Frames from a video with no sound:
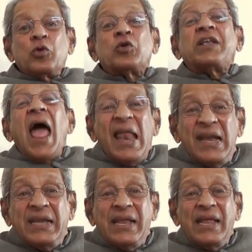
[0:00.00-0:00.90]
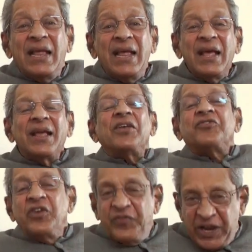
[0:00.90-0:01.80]
Totality
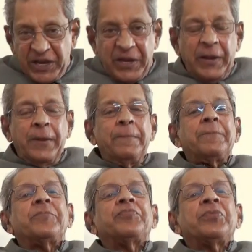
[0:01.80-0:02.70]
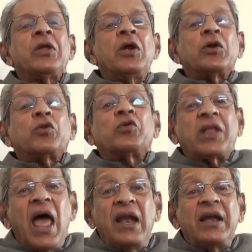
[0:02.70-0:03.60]
is divinity.
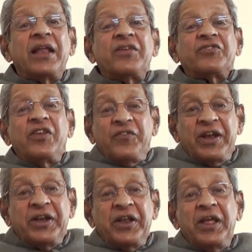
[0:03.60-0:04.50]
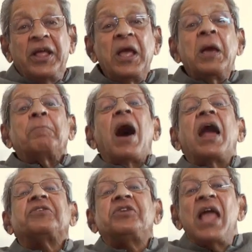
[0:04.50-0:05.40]
Totality is divinity.
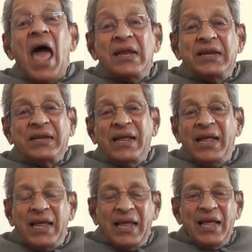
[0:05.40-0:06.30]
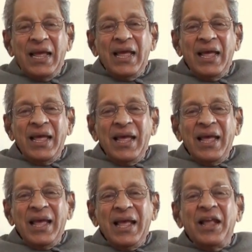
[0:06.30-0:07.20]
Partiality
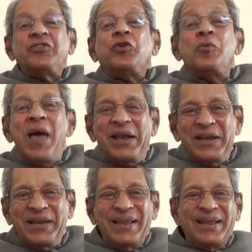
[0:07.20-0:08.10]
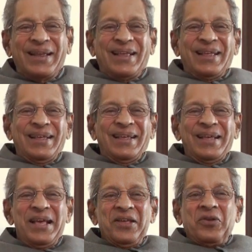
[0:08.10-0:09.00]
is humanity.
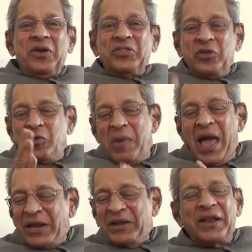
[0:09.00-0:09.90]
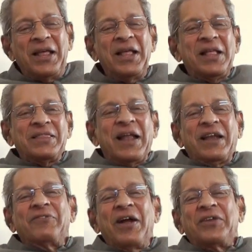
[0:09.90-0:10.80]
So it is humanity
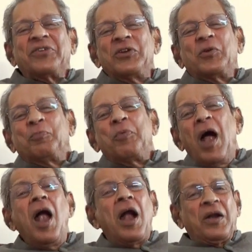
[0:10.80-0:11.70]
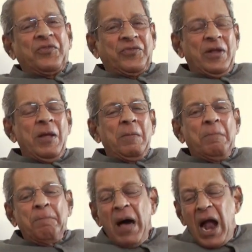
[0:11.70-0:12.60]
that divides into parts,
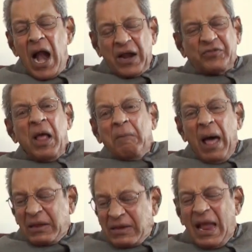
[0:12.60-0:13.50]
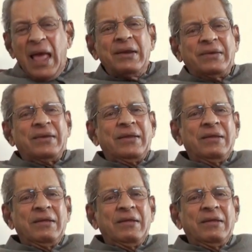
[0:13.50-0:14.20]
parts, partiality.